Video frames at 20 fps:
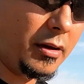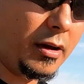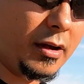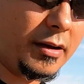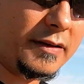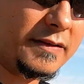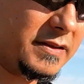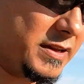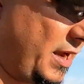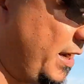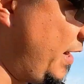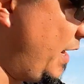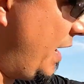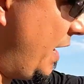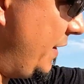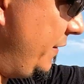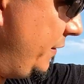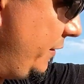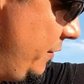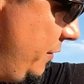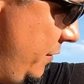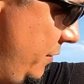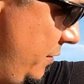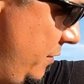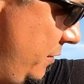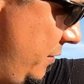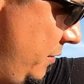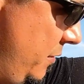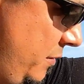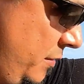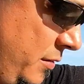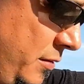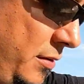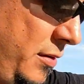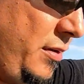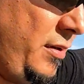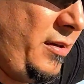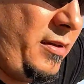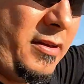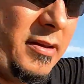on a slight hyzer.
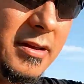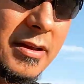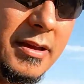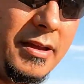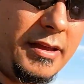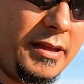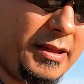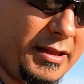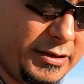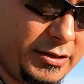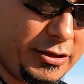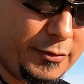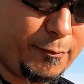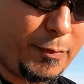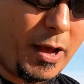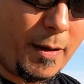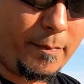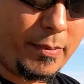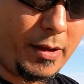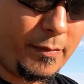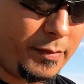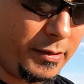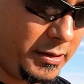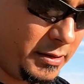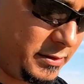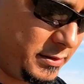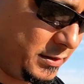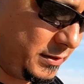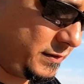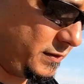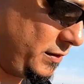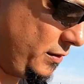It should pop up because it's